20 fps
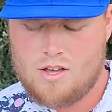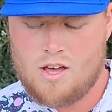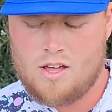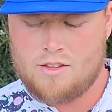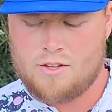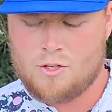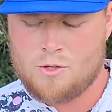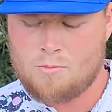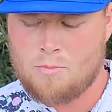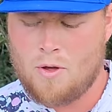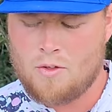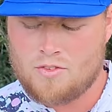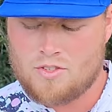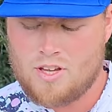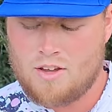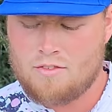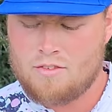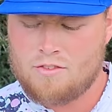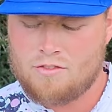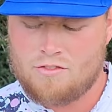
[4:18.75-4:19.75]
These are both
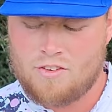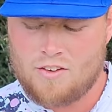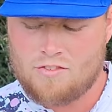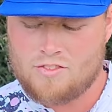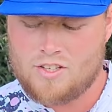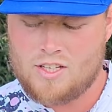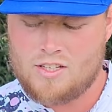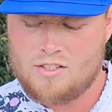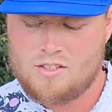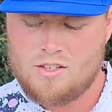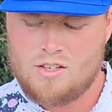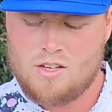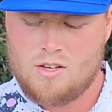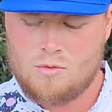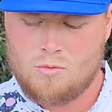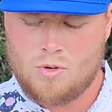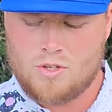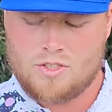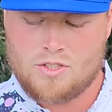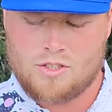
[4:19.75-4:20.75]
750.
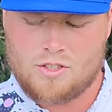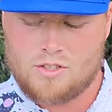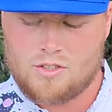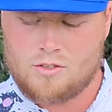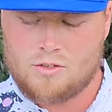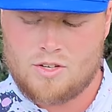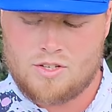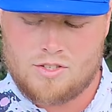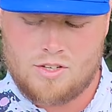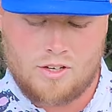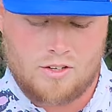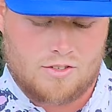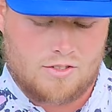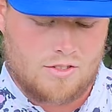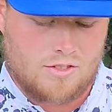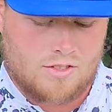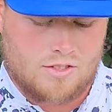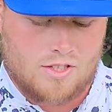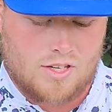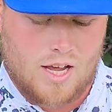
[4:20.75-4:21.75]
One's a Chris
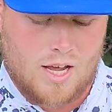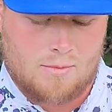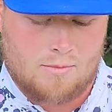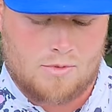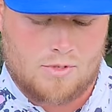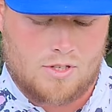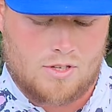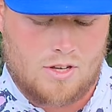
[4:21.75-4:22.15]
Dickerson stamped